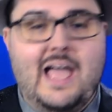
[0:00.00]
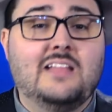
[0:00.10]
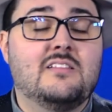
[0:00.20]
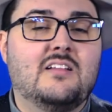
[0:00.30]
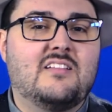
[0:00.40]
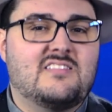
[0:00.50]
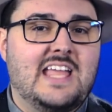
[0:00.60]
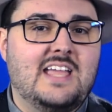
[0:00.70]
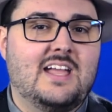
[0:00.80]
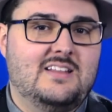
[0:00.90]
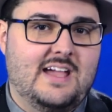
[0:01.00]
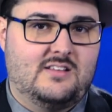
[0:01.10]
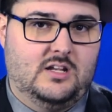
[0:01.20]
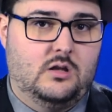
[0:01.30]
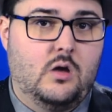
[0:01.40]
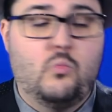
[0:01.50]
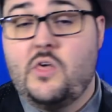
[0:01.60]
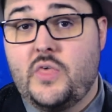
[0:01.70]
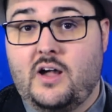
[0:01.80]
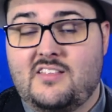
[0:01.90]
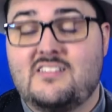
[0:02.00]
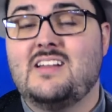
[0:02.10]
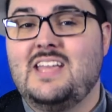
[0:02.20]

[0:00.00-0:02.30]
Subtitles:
and stay connected with us